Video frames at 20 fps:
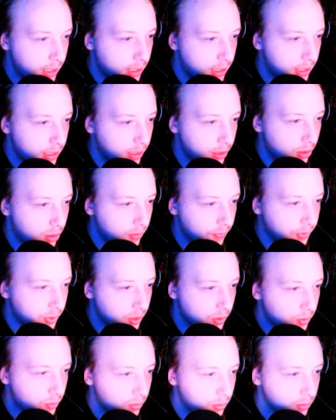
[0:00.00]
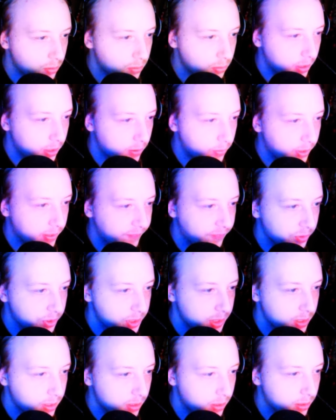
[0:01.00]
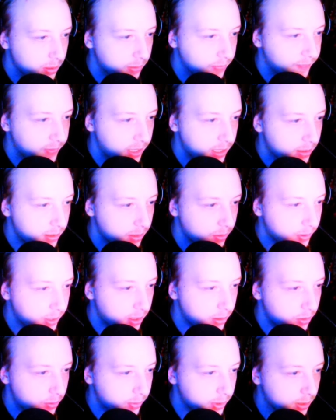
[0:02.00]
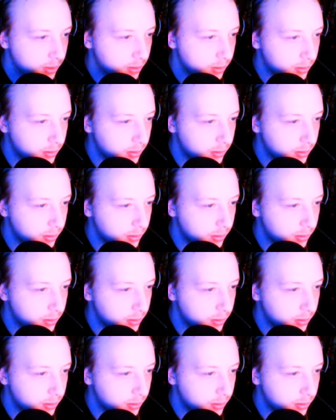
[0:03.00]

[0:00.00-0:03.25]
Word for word: Die, all of you. Yeah, we got Frenzy Guard. Finally, we got armor.